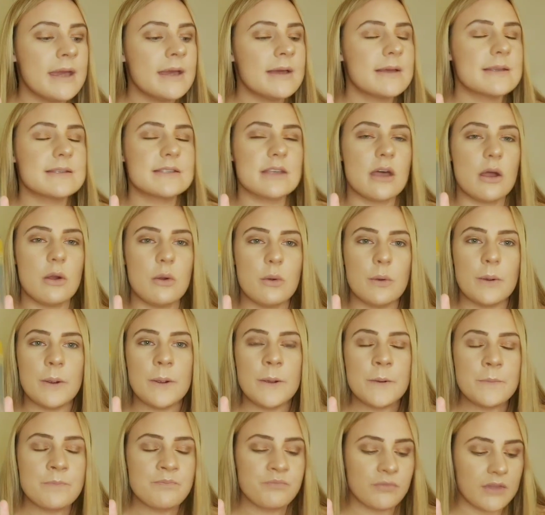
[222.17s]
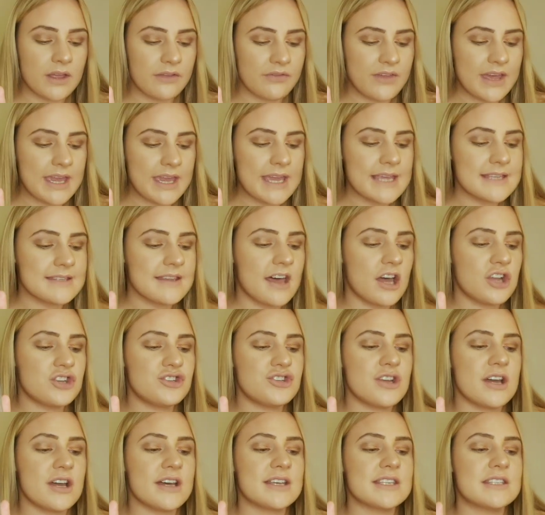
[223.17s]
So these are
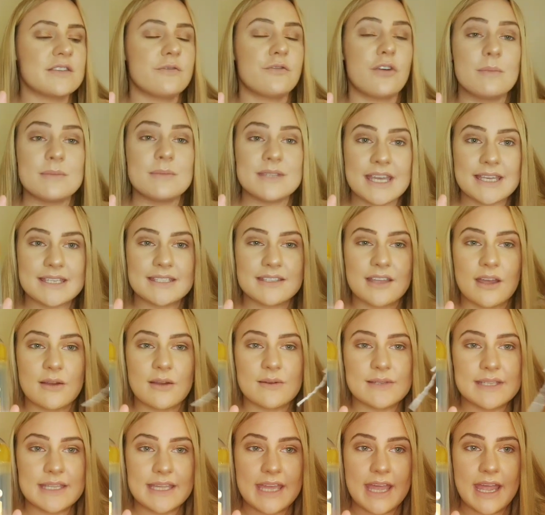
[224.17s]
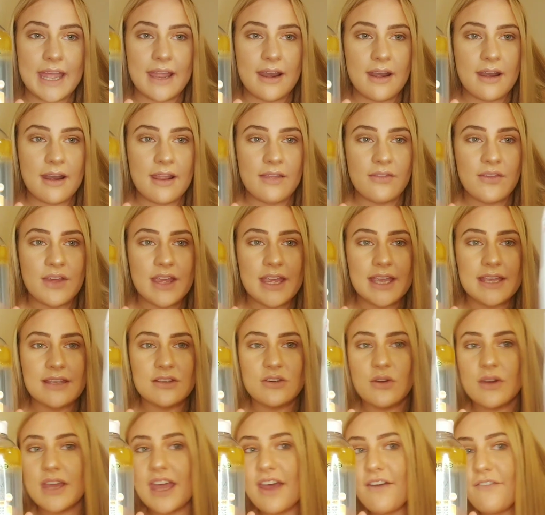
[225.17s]
just from Tesco's again.
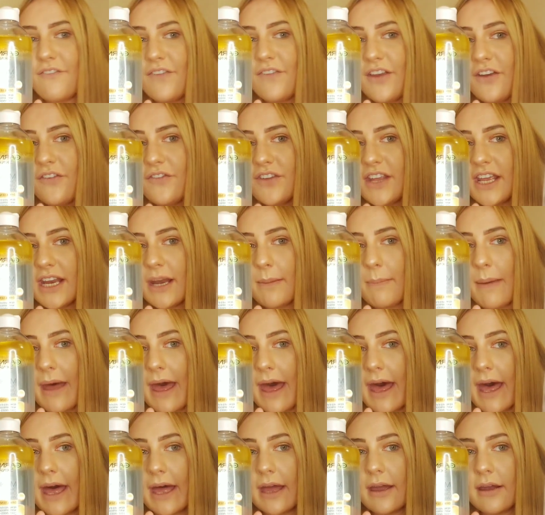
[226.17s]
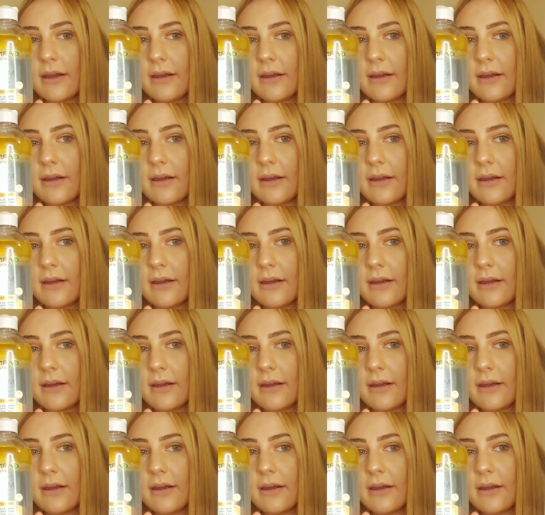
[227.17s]
You get 50 in a pack.